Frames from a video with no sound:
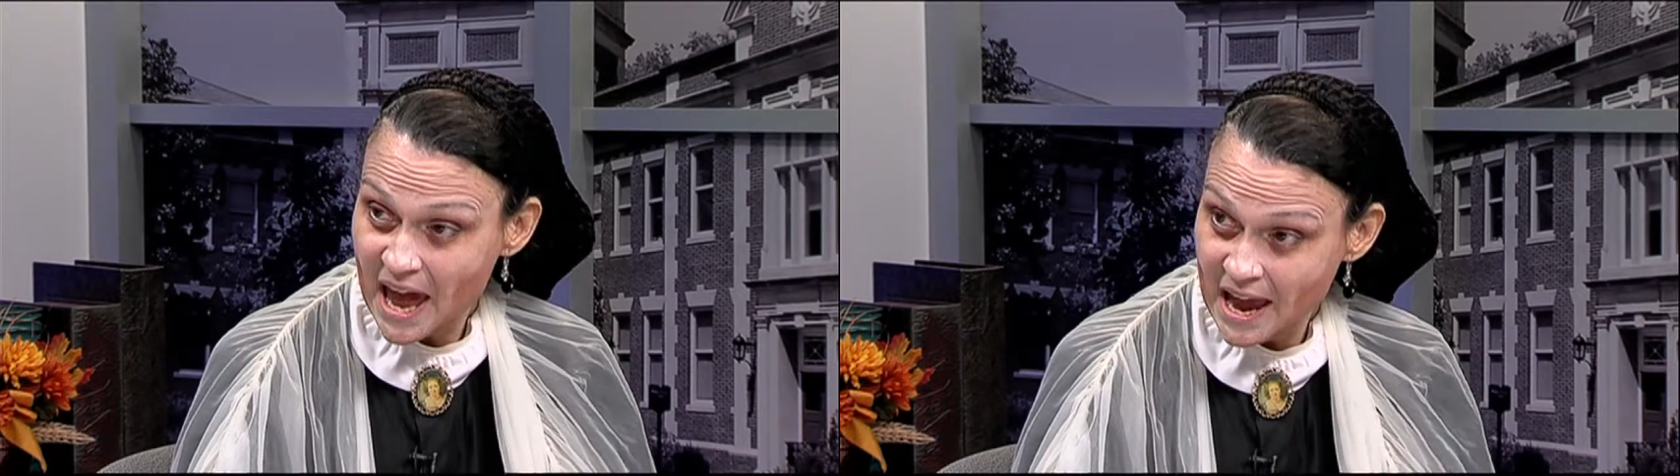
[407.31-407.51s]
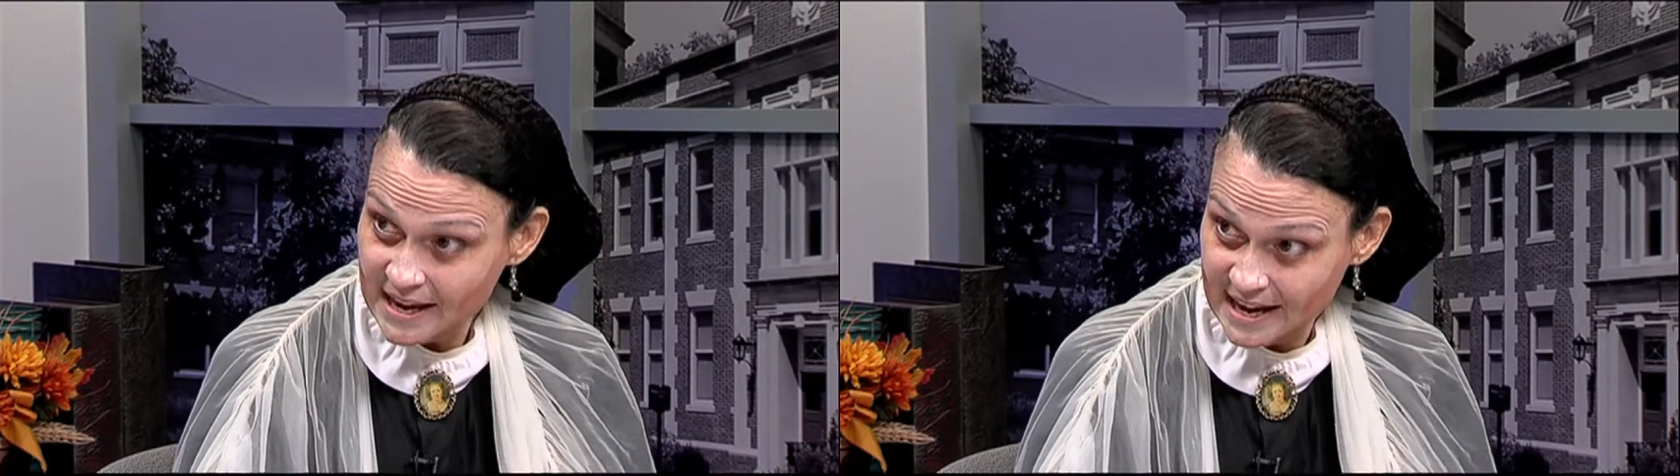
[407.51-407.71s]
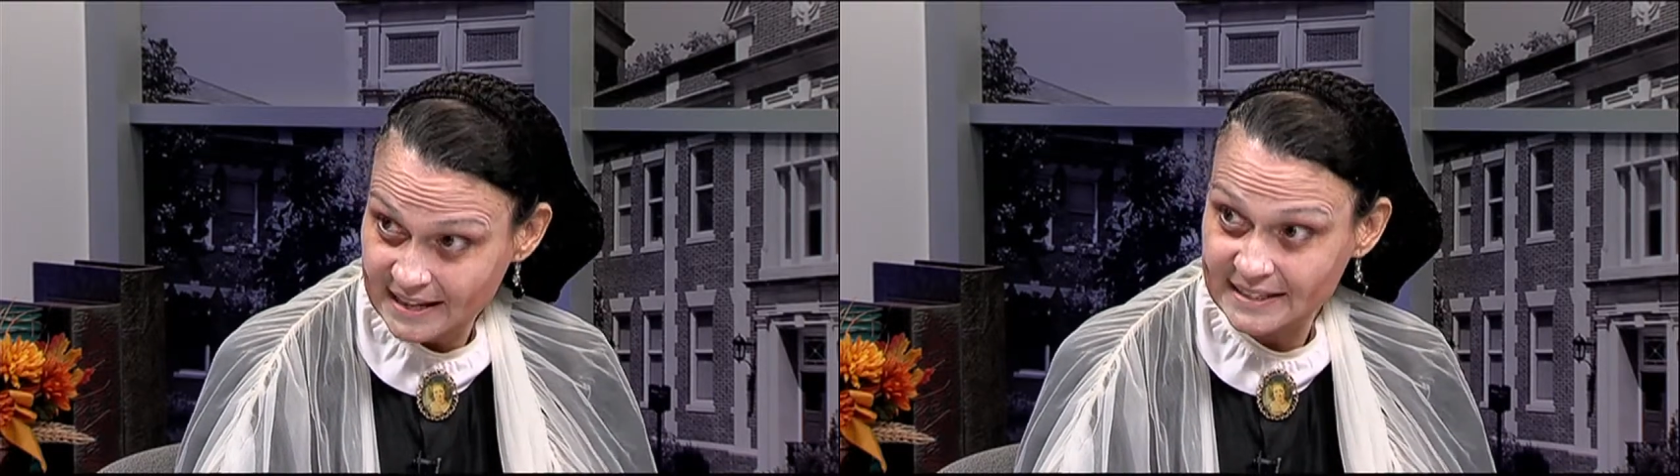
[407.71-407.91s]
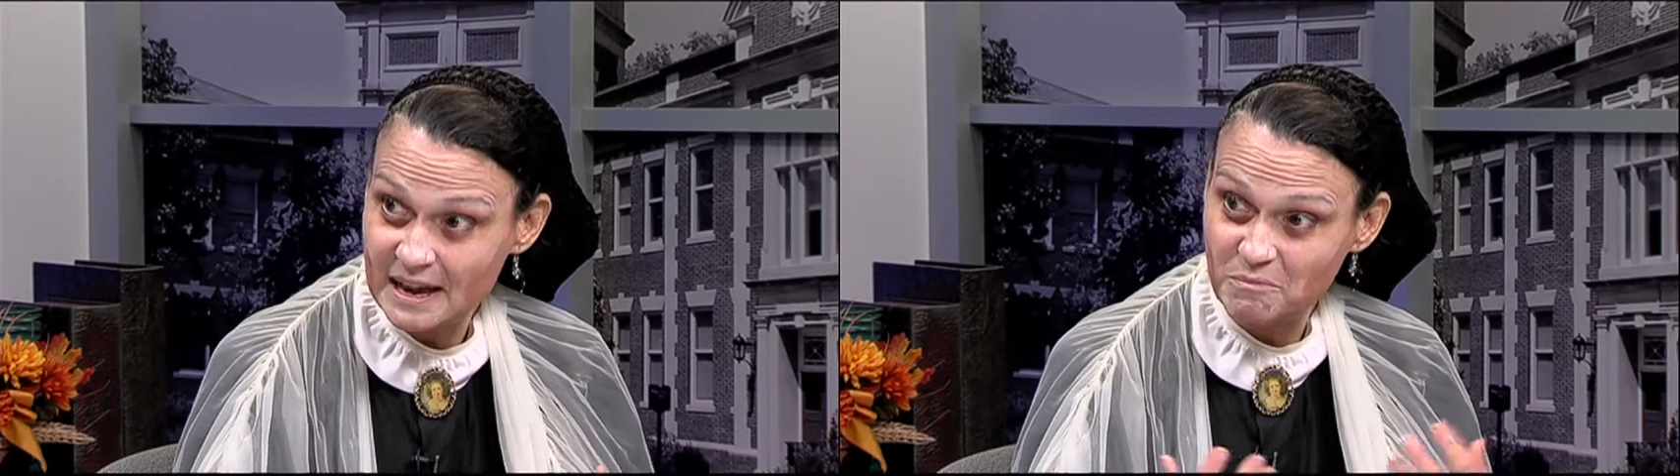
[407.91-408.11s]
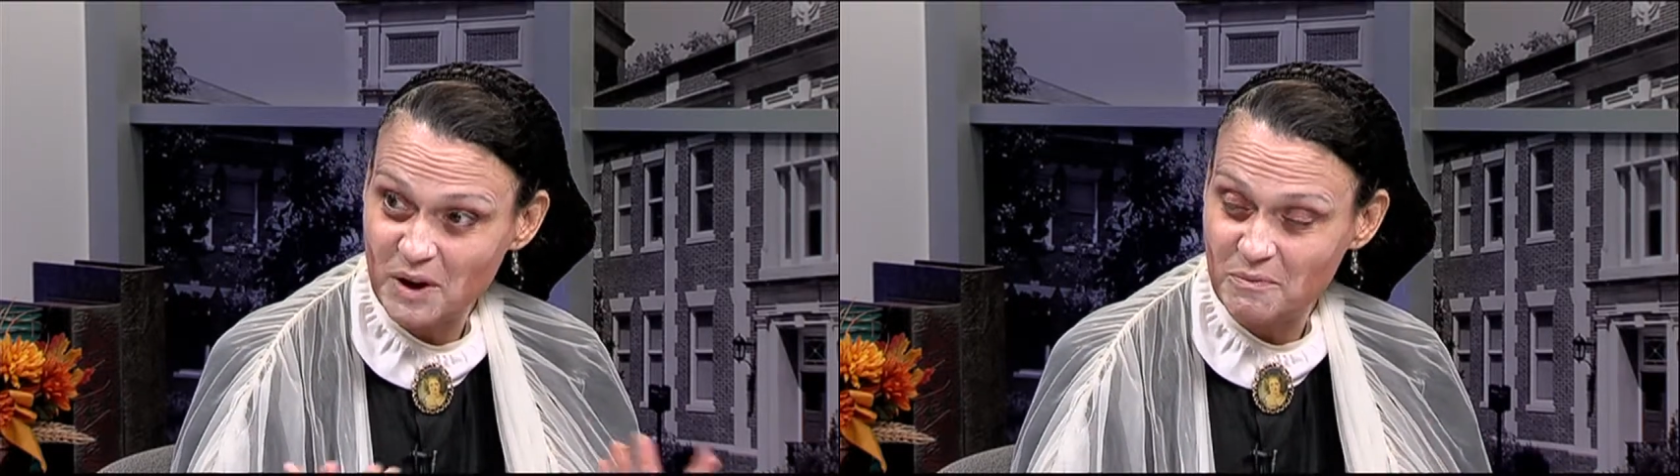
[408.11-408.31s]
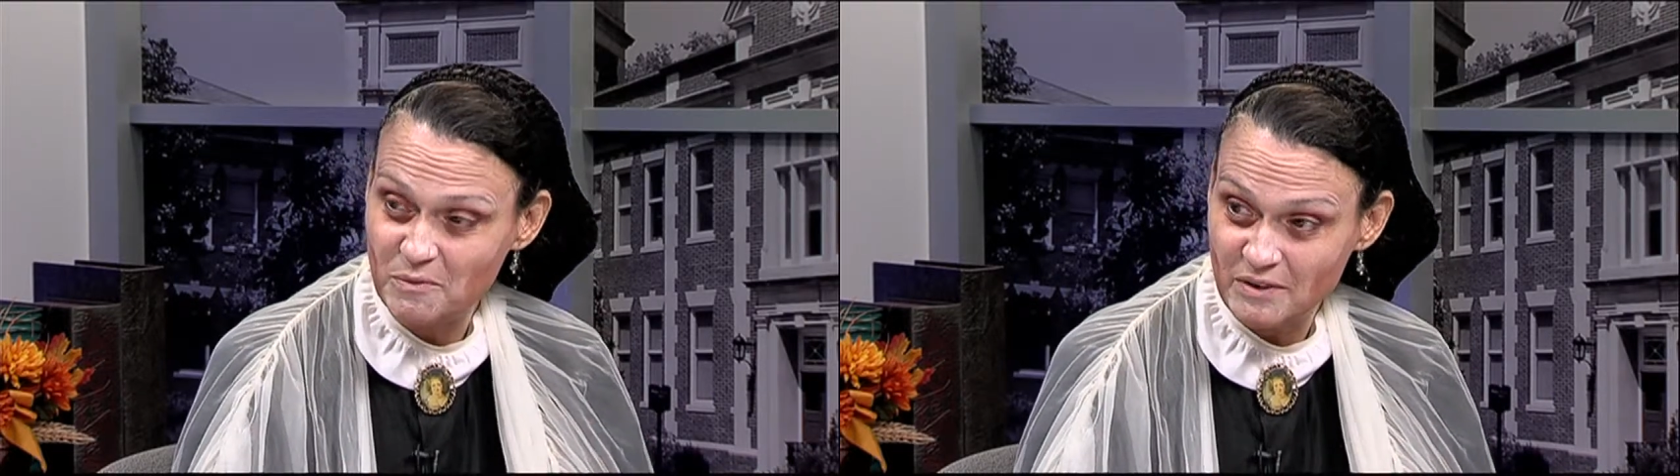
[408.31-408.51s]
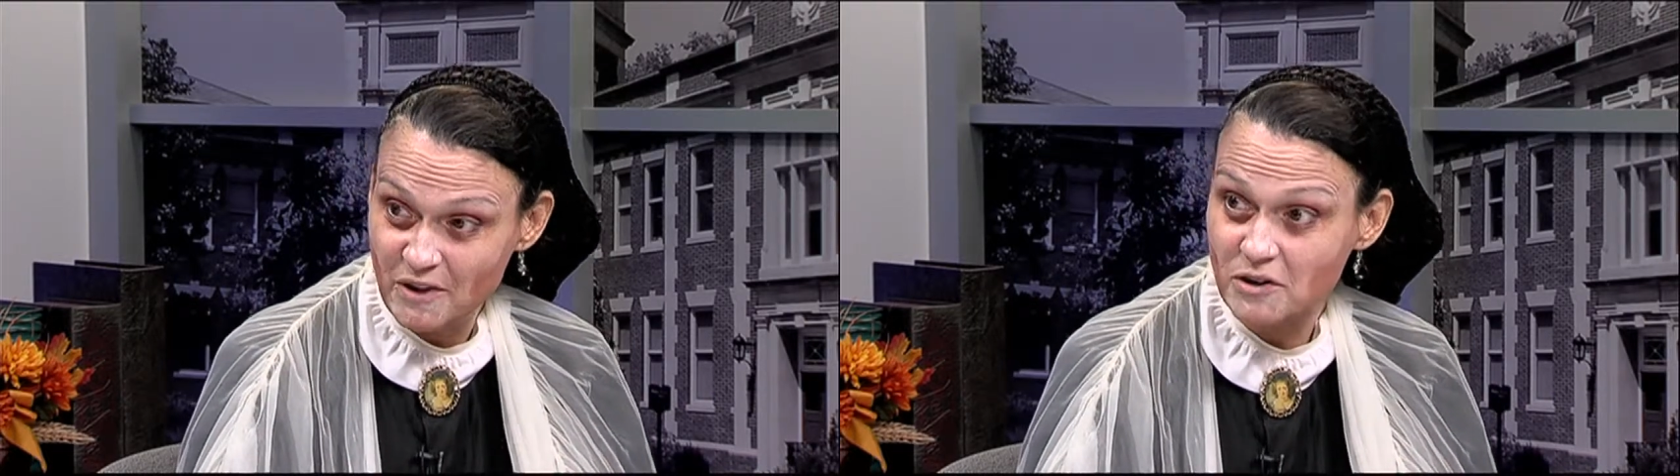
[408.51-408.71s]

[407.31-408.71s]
paintings. And we